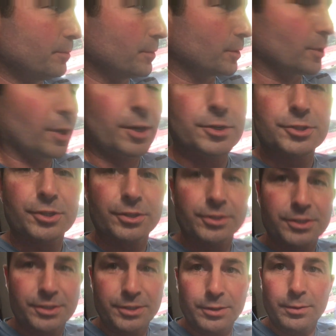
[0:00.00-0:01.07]
larger
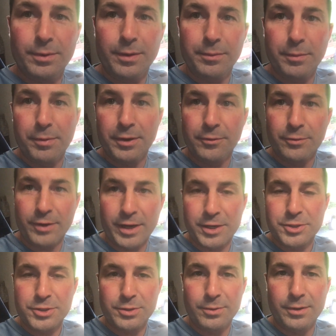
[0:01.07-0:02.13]
steel one we bring for
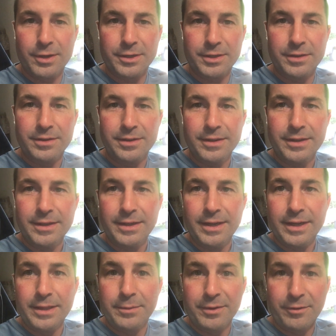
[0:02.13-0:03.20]
extra water,
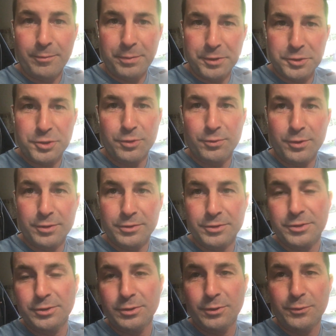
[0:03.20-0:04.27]
and then we have a pitcher water
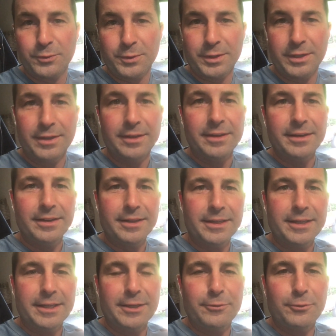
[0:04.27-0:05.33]
too
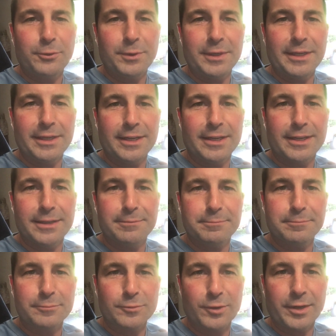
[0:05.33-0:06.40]
if we
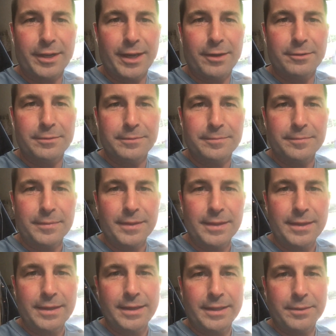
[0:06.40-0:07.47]
run out,
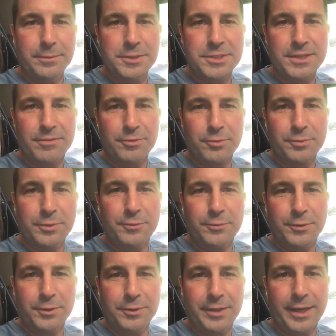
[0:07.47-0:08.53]
and then we just have to
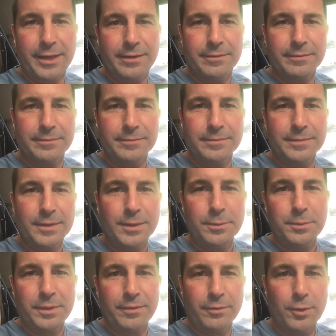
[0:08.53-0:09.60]
refill that.
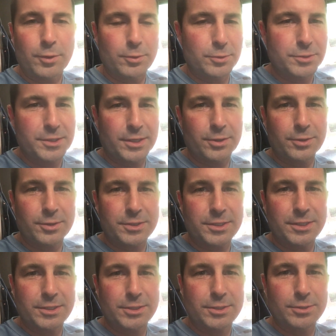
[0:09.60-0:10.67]
We have a hose that hooks
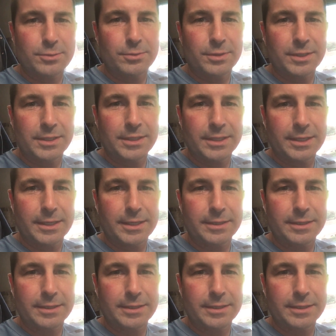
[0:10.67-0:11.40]
into the